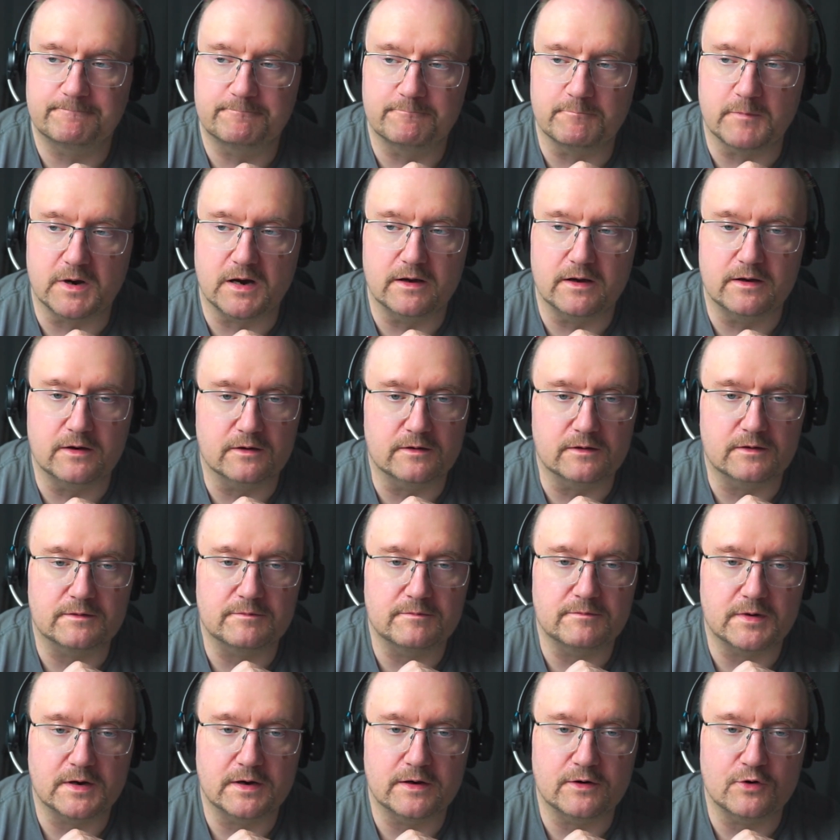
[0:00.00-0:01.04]
my
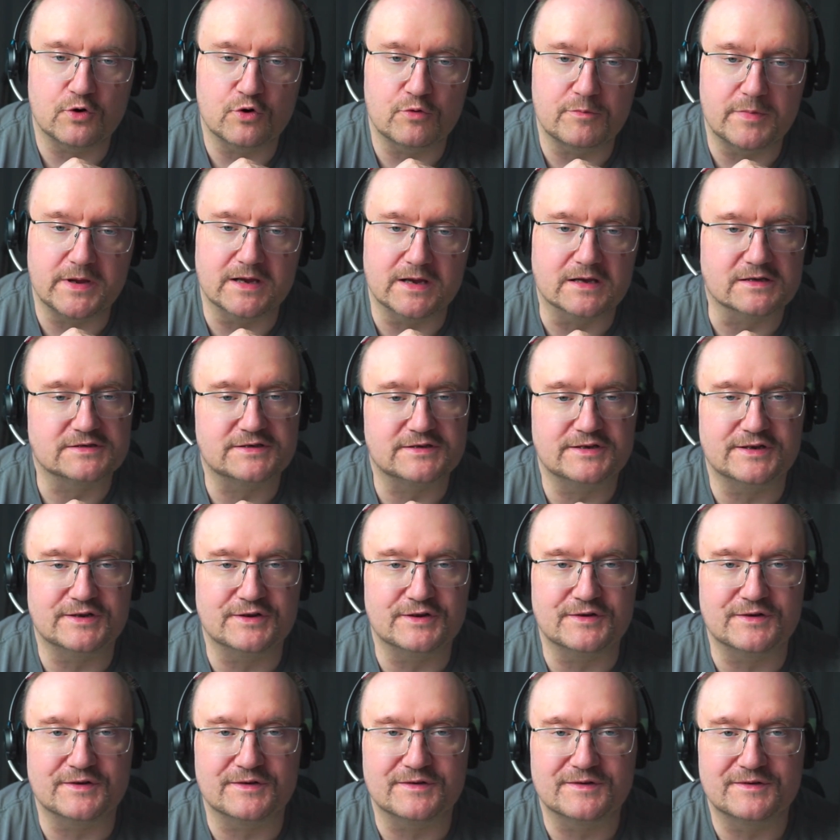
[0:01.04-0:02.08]
OBS
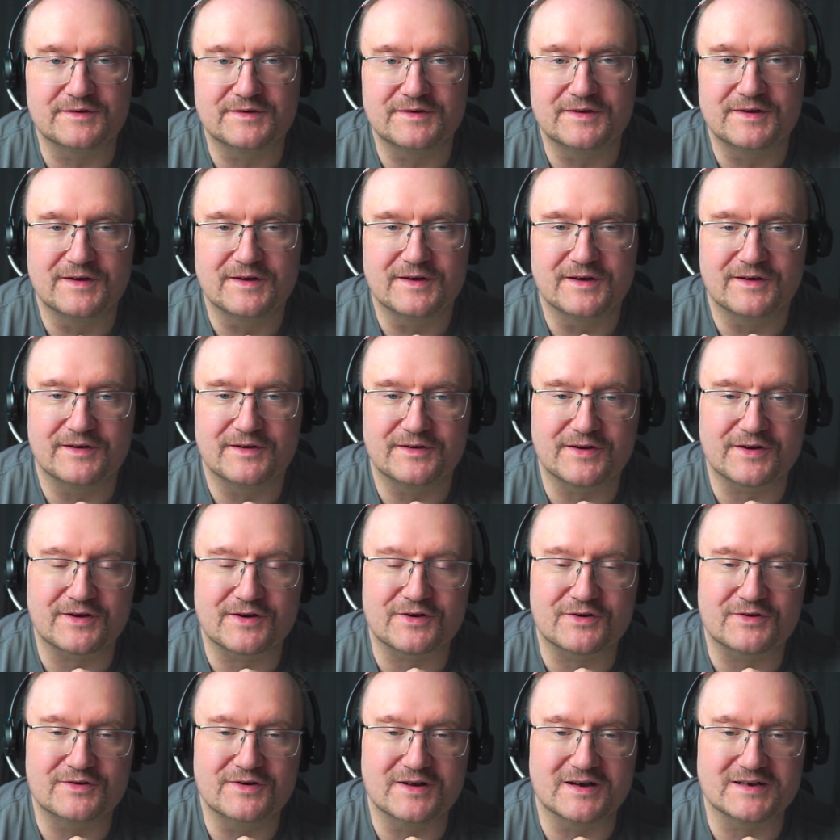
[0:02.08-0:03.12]
didn't
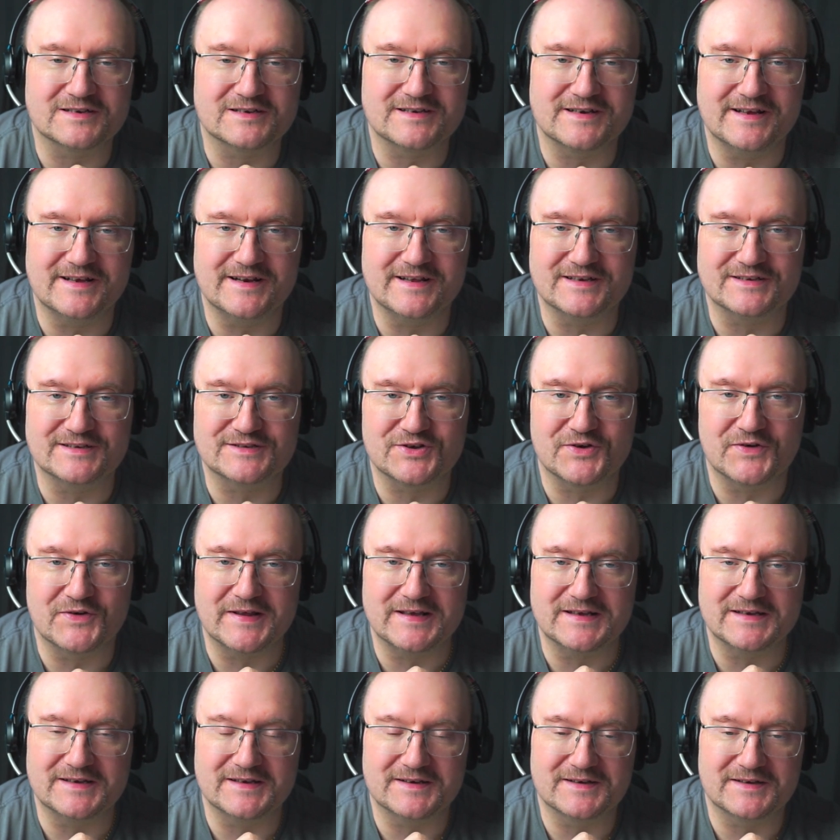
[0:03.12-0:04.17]
recognize any
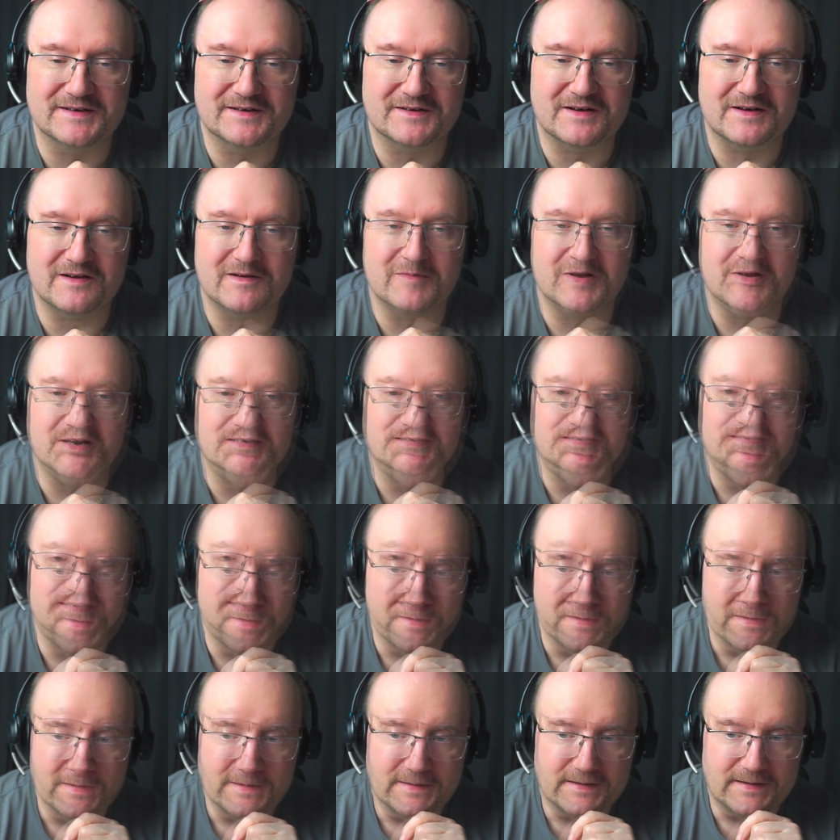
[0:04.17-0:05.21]
Sony cameras,
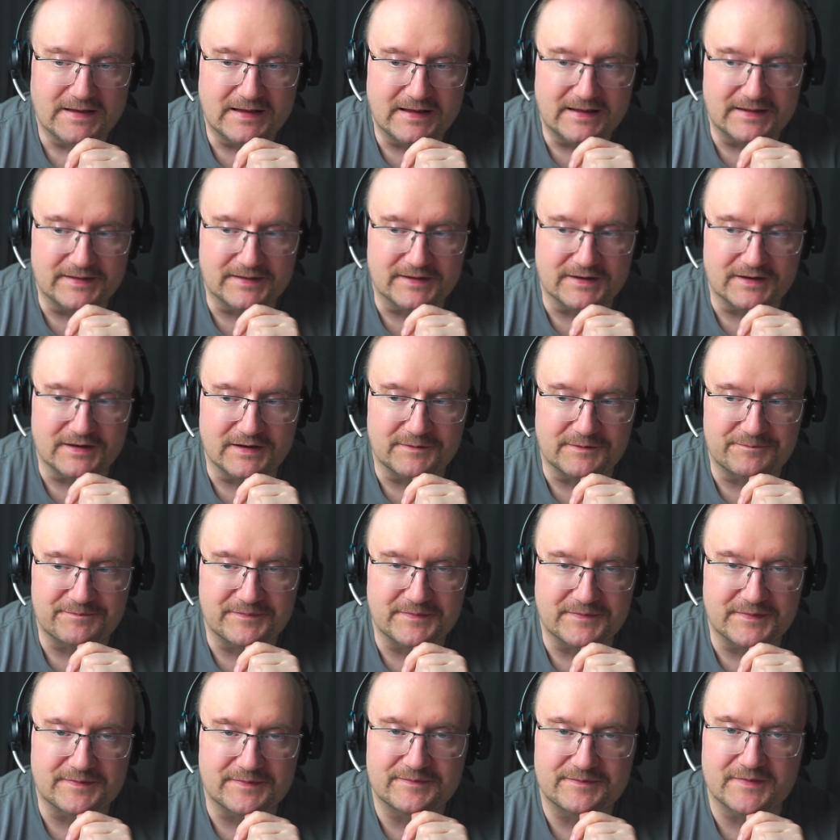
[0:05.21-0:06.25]
and
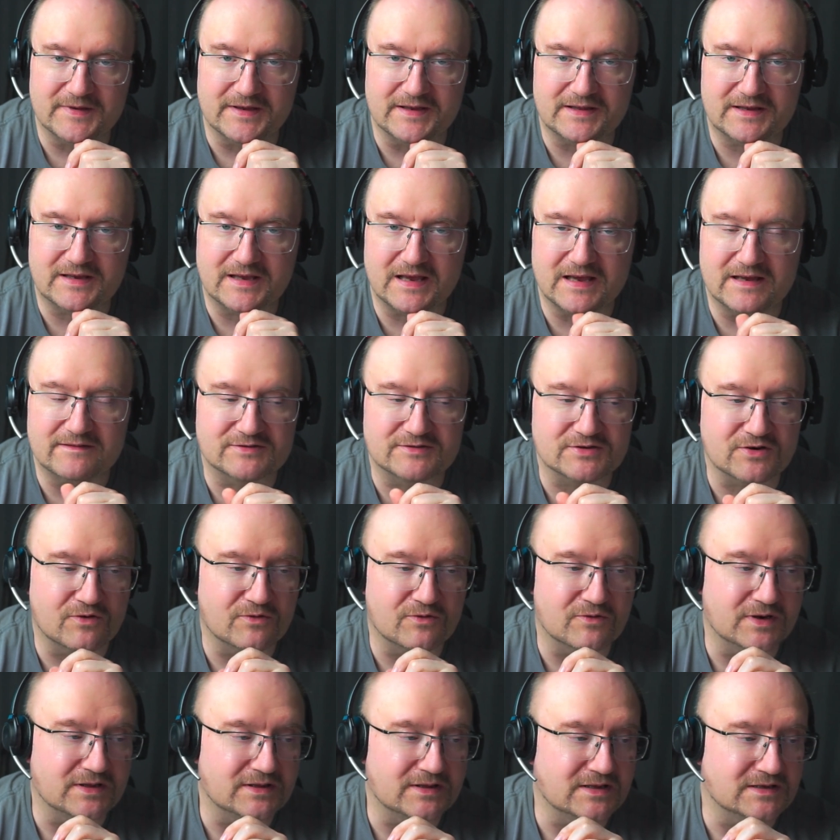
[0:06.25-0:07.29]
it gives
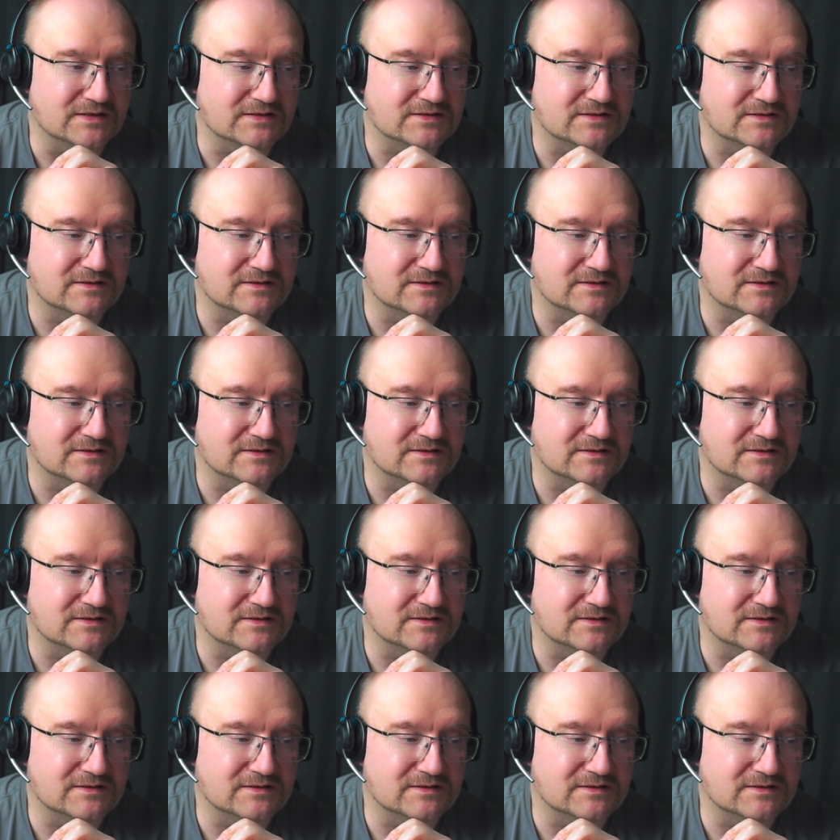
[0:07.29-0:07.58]
only this